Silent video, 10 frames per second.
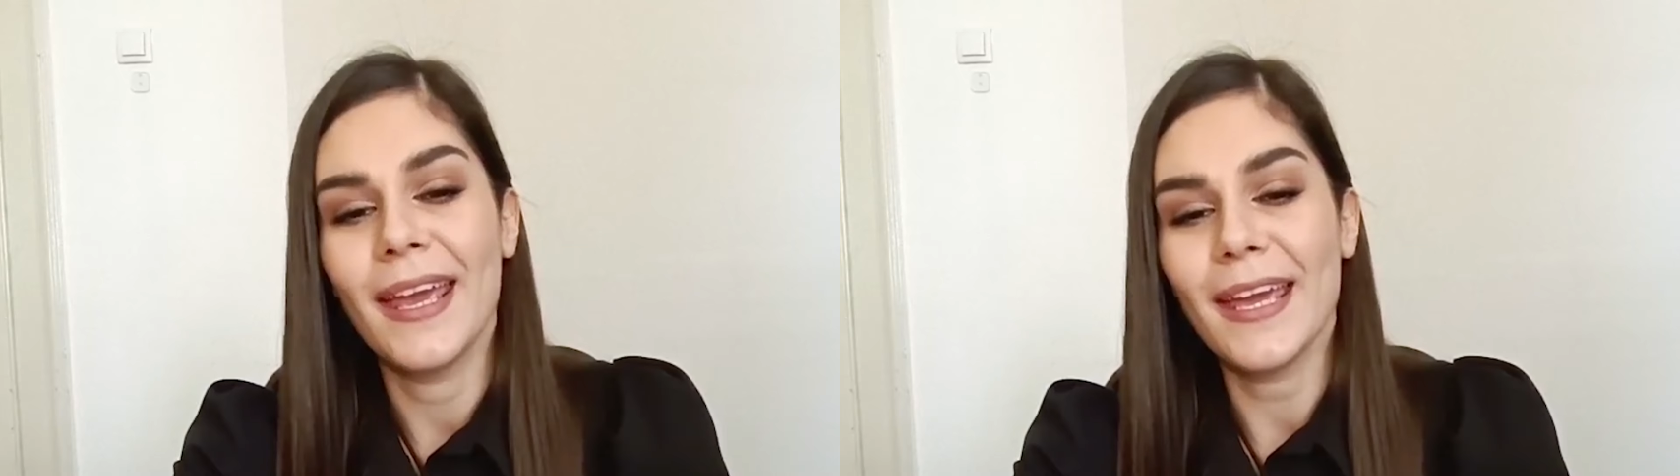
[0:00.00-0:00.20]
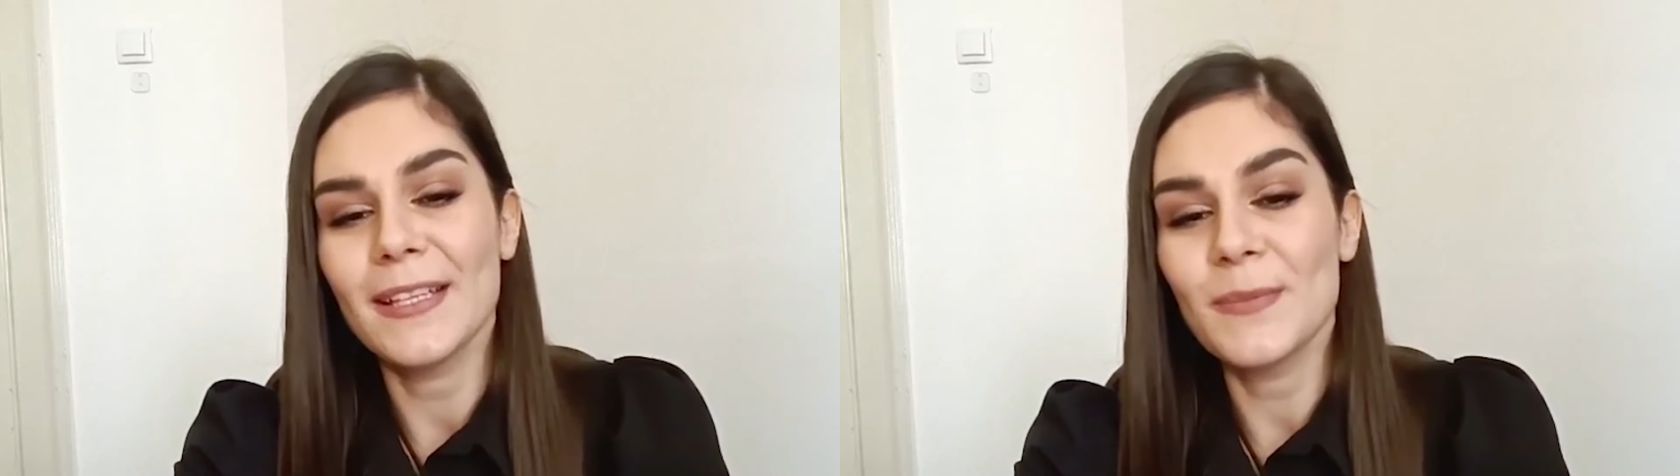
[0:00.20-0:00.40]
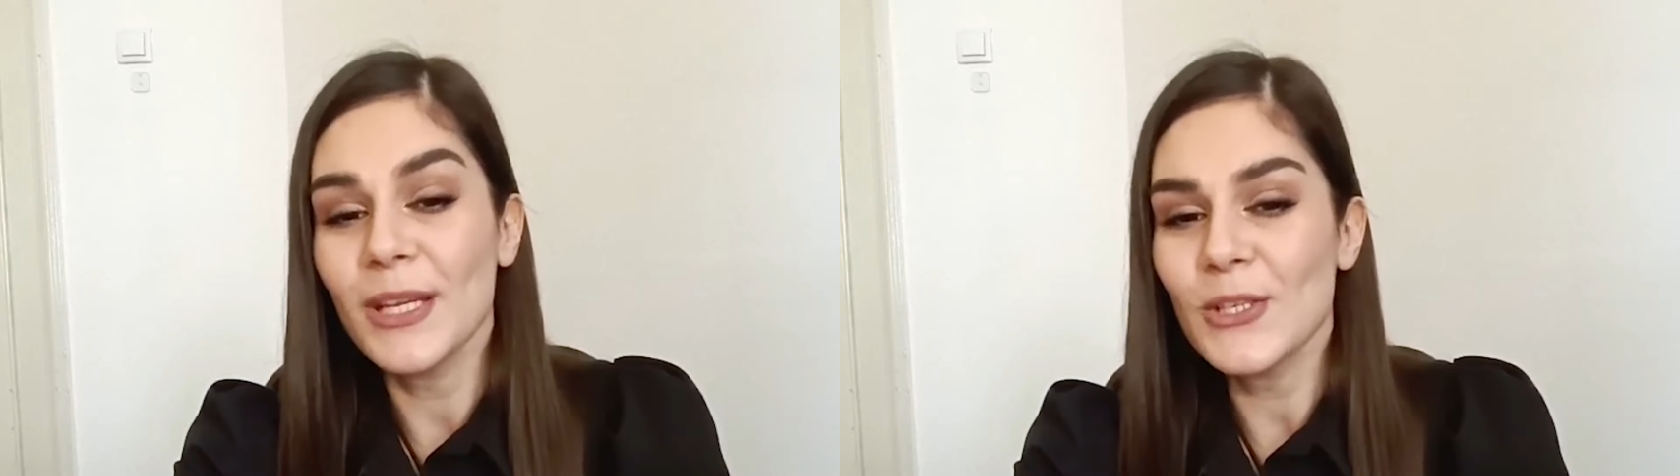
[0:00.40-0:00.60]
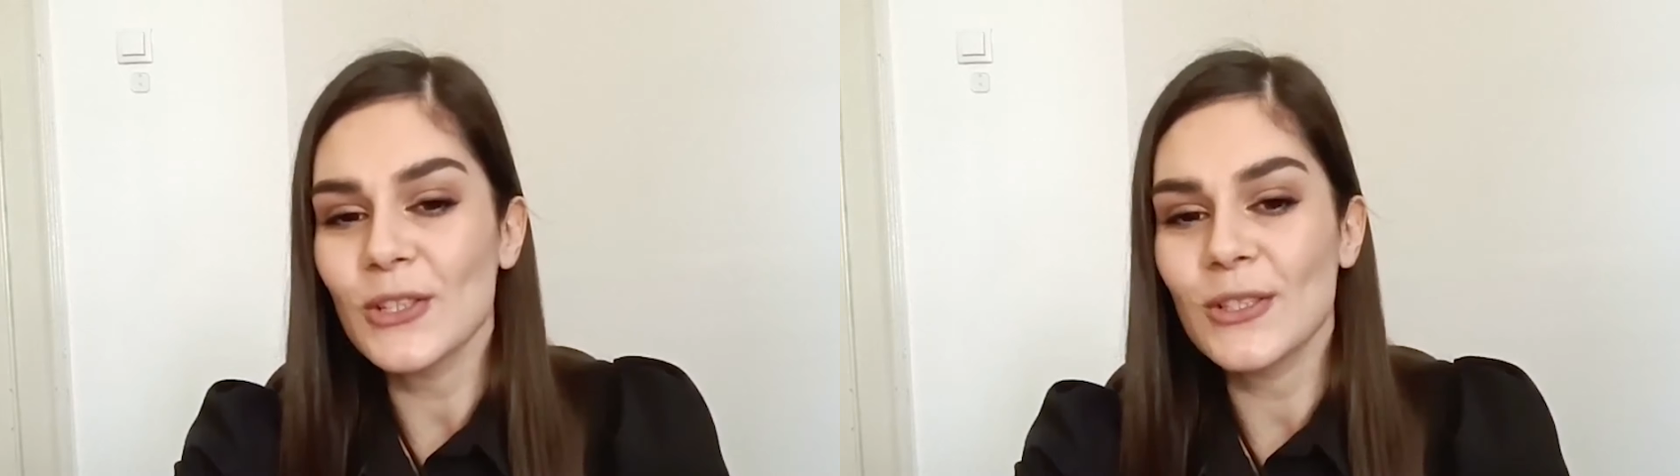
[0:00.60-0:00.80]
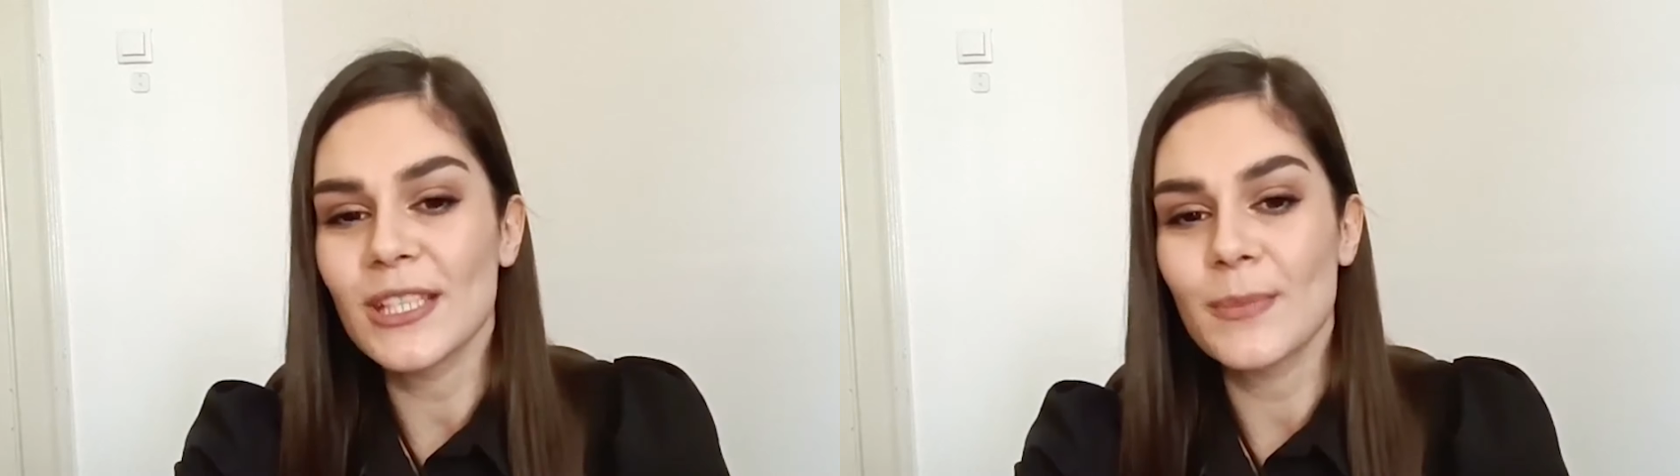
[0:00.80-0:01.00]
And make
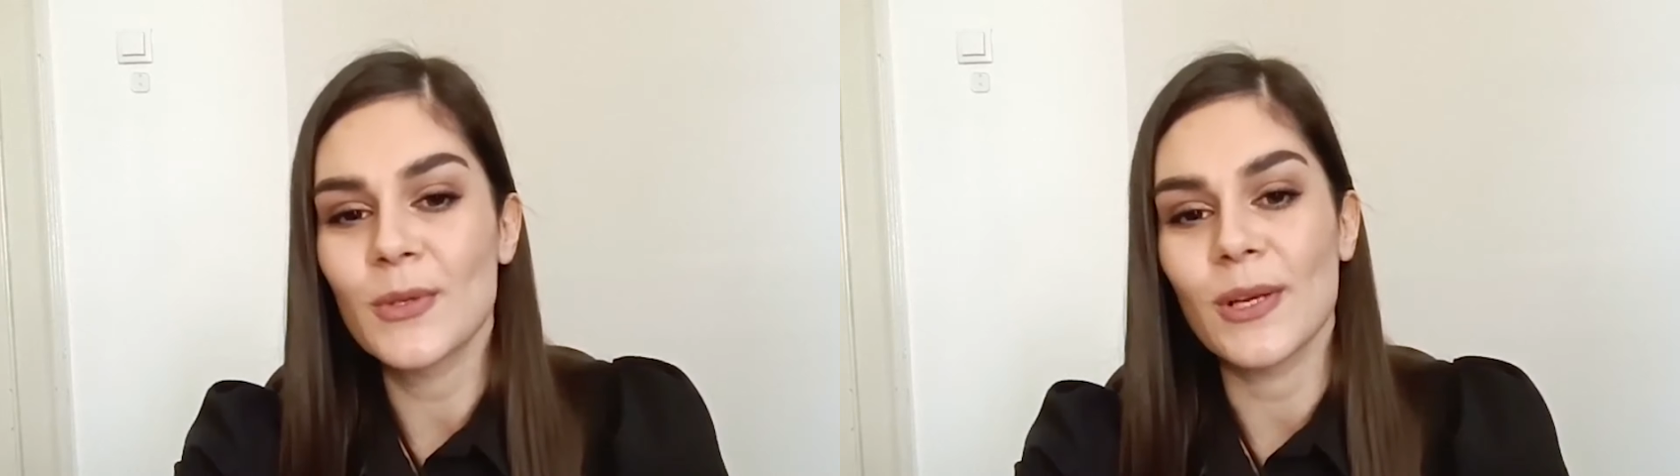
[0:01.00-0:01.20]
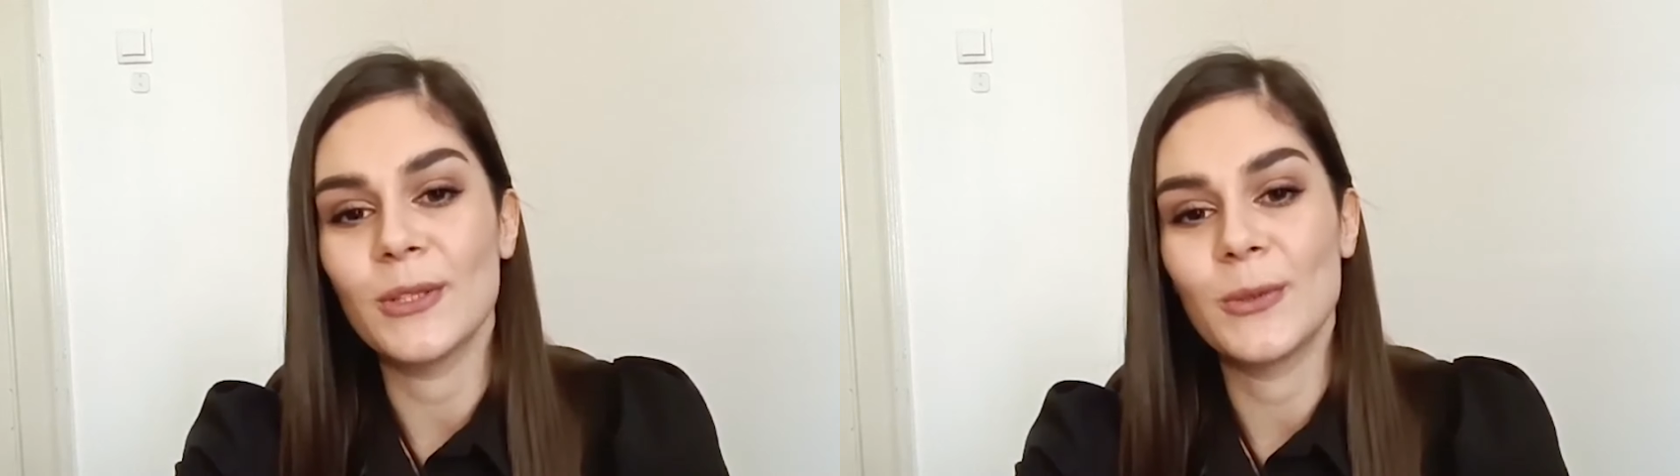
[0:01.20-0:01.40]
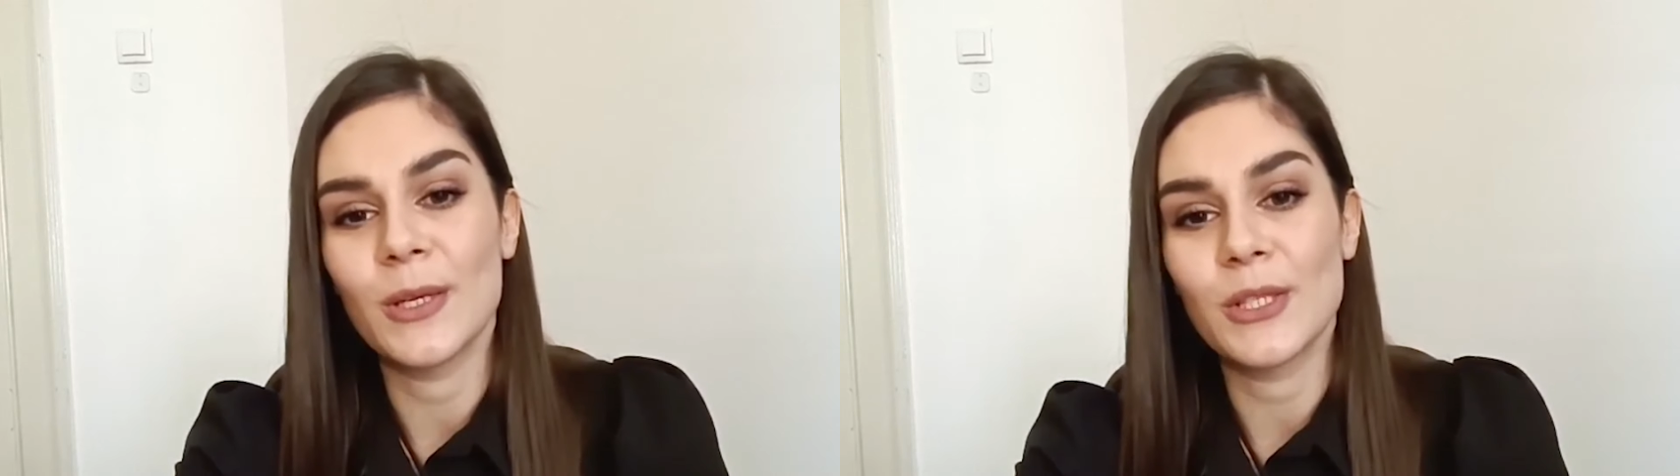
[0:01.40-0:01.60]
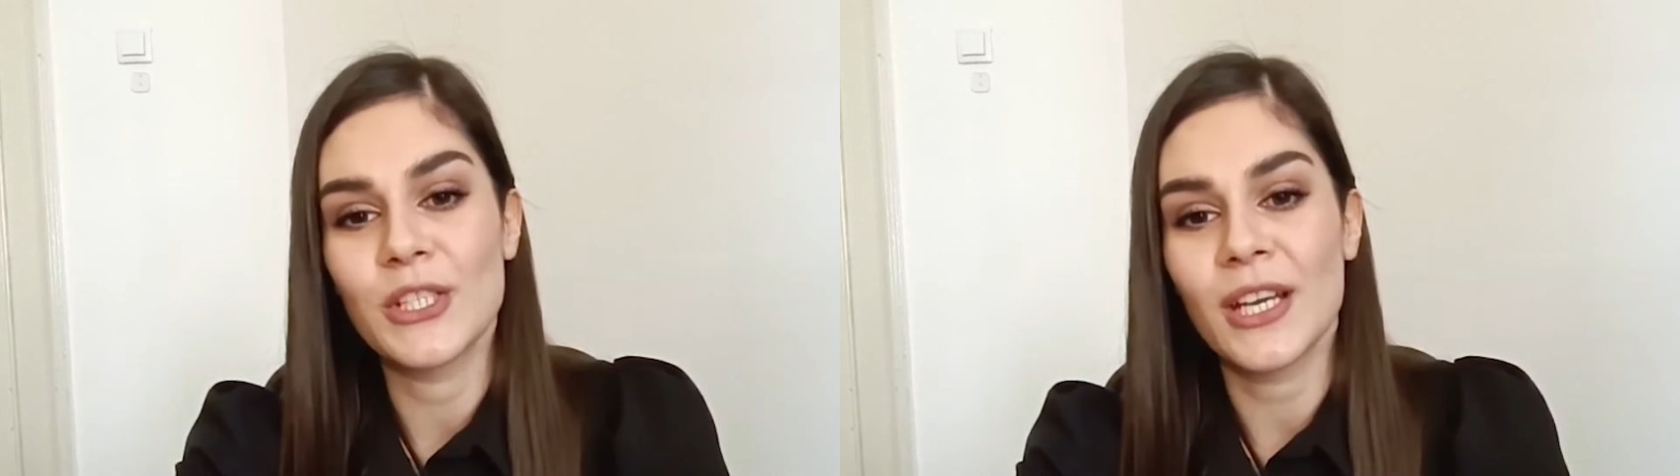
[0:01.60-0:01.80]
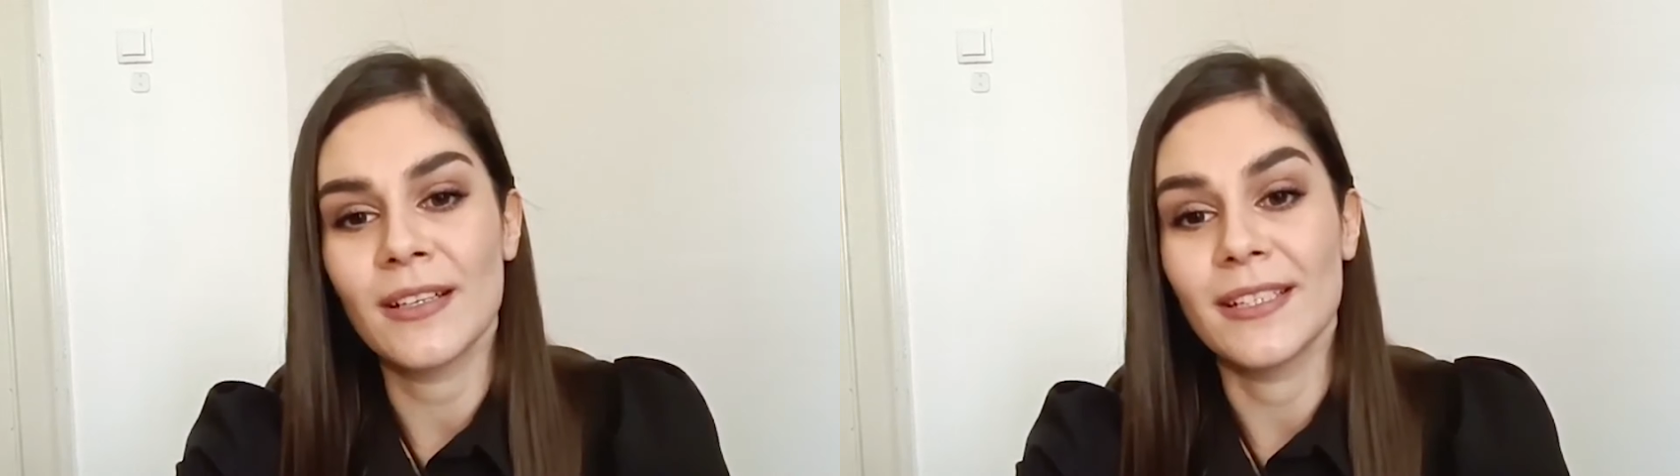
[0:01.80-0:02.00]
sure to subscribe to our
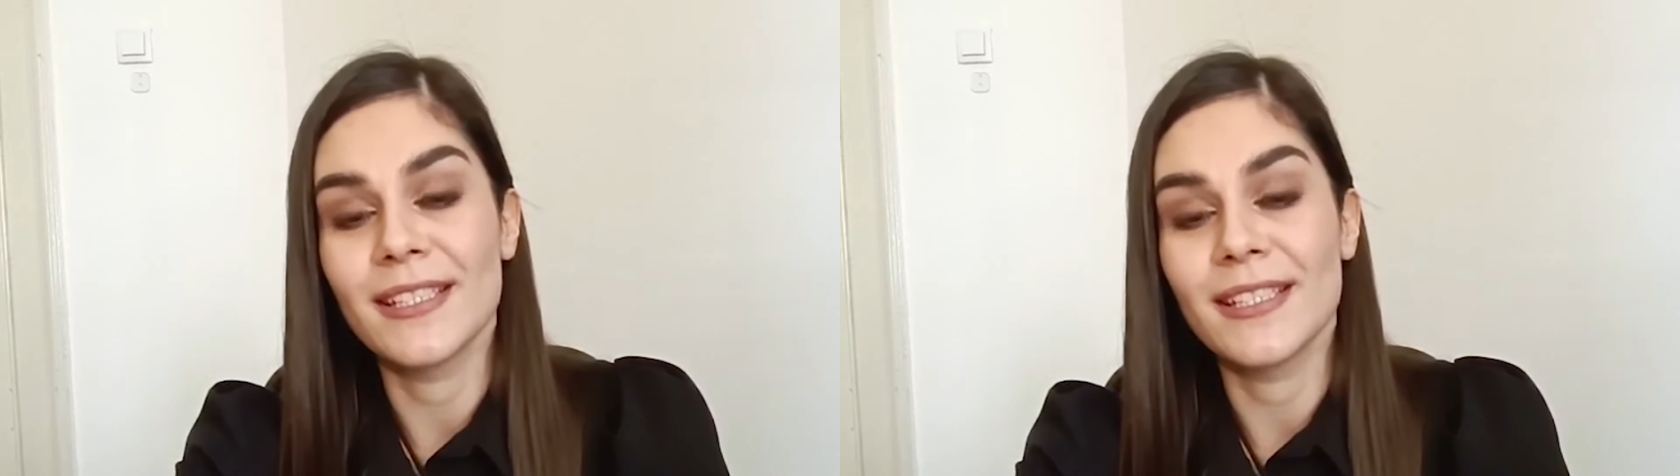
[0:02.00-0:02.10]
channel